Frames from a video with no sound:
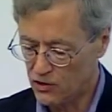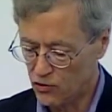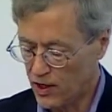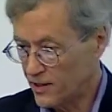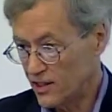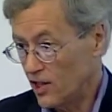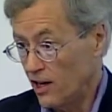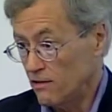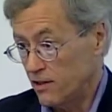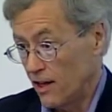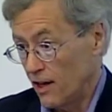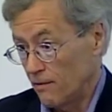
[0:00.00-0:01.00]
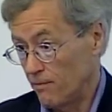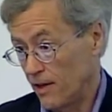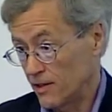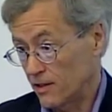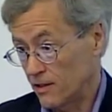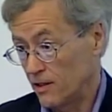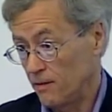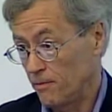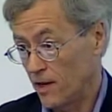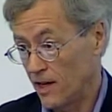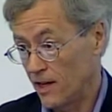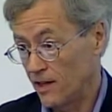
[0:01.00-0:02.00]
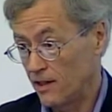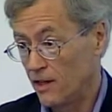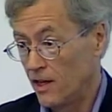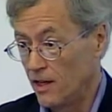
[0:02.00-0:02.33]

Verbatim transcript: tried to change that basically by